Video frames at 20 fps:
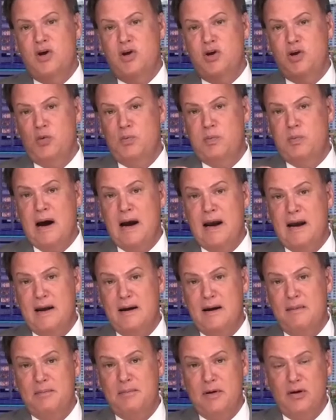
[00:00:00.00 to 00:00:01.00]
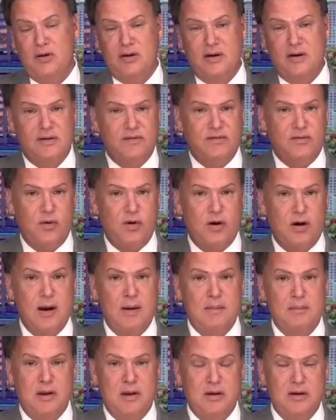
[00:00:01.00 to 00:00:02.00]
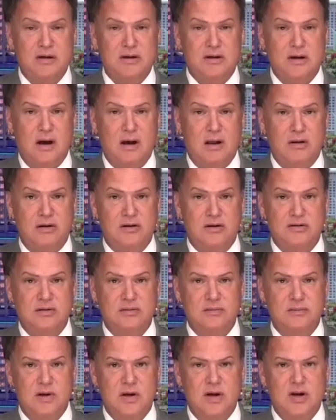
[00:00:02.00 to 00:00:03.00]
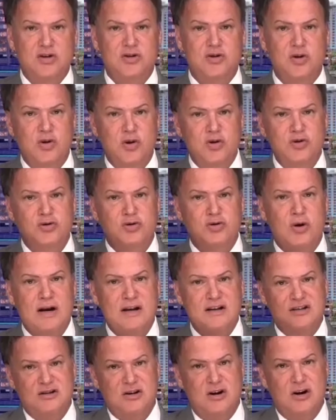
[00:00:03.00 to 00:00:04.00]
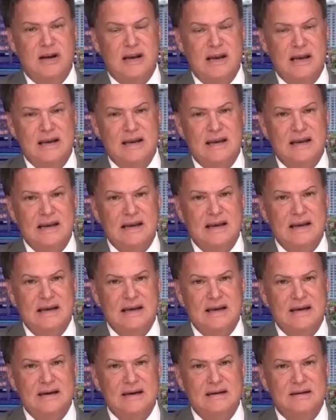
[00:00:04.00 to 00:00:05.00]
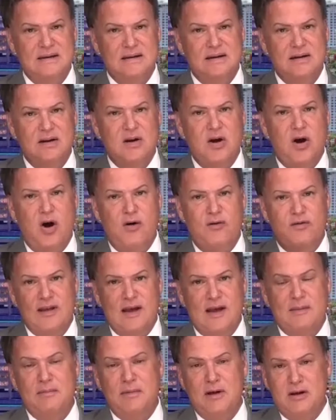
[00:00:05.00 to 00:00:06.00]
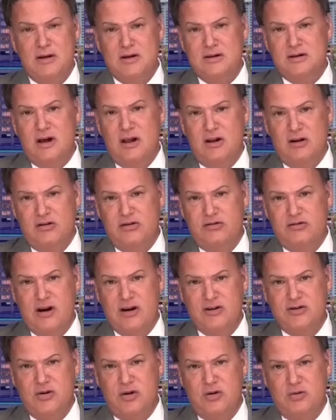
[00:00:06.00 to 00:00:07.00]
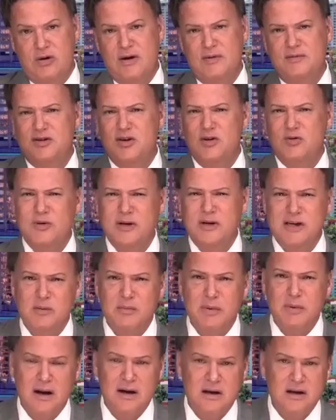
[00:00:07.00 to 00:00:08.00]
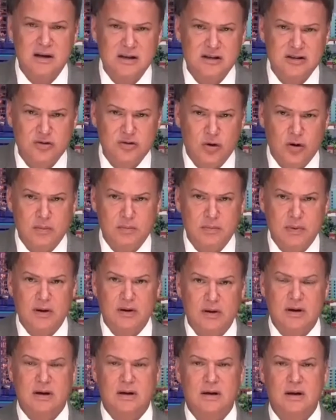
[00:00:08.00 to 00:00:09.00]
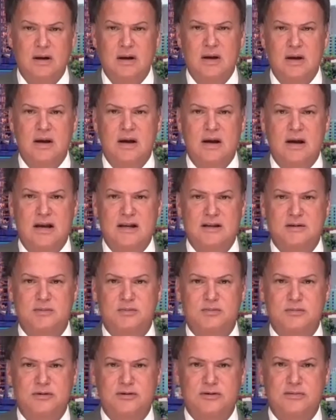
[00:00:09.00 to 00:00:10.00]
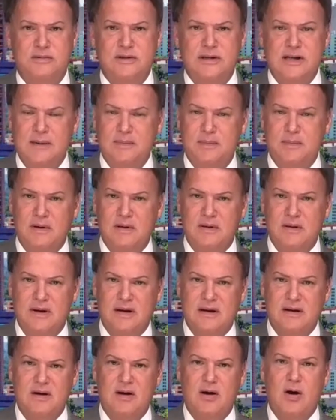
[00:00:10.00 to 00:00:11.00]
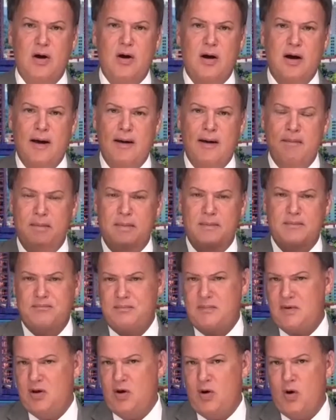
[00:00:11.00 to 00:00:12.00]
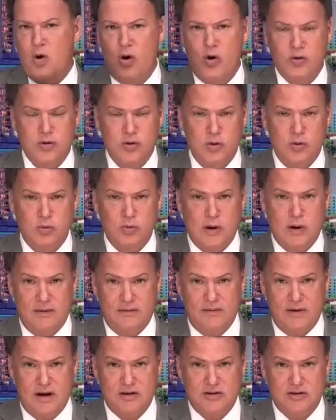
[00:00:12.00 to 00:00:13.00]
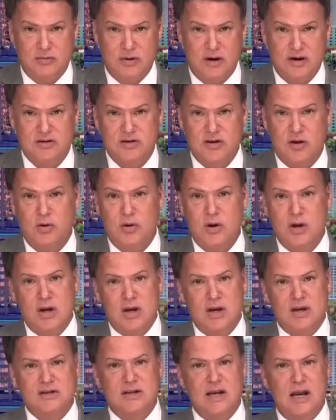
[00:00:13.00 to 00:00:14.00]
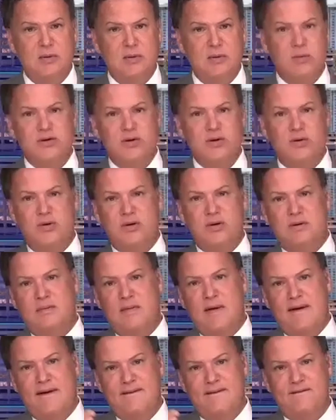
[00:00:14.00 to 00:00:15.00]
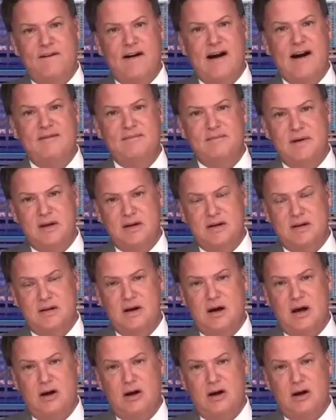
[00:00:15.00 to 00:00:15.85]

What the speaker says: you buy a building for $1 million. So those credits start kicking in over that $1 million threshold, right? So when you're buying a historic building, it's typically a whole new renovation, right? So say we're doing $5 million